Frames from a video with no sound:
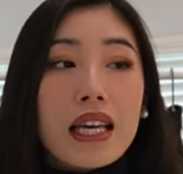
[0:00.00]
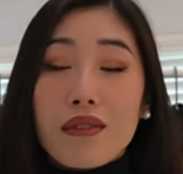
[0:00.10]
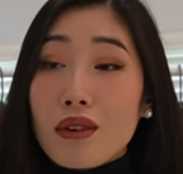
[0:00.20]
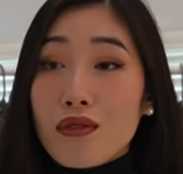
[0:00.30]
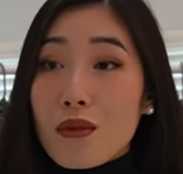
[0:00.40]

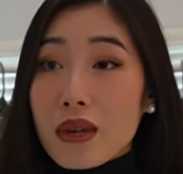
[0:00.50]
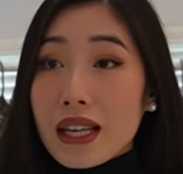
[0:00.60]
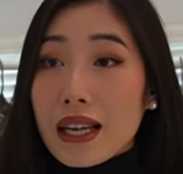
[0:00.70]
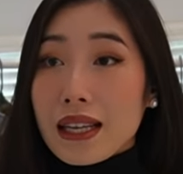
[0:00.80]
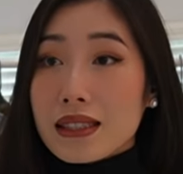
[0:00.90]
even for
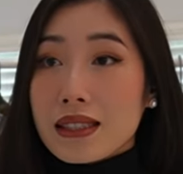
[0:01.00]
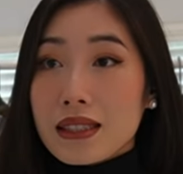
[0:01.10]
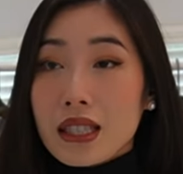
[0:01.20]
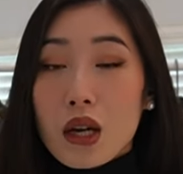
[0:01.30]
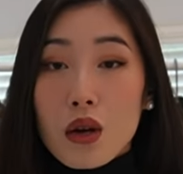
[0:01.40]
me,
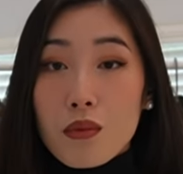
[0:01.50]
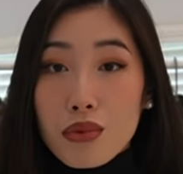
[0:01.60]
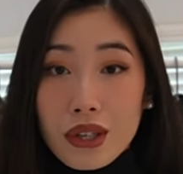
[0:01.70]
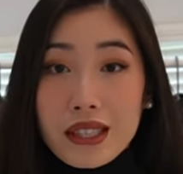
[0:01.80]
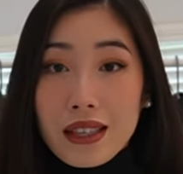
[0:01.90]
it's
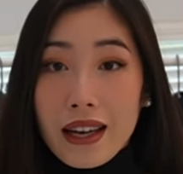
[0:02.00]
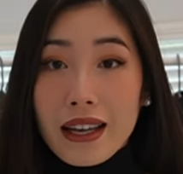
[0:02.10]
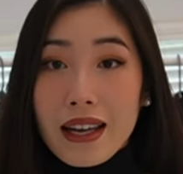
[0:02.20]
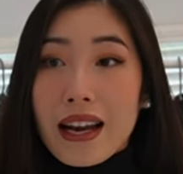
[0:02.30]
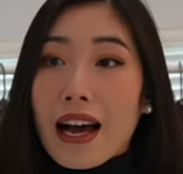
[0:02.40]
pretty
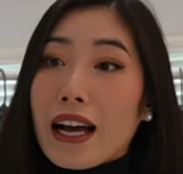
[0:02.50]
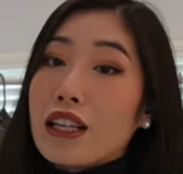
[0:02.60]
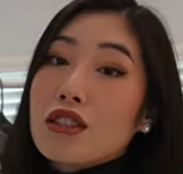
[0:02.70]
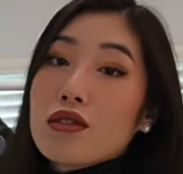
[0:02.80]
tight, and I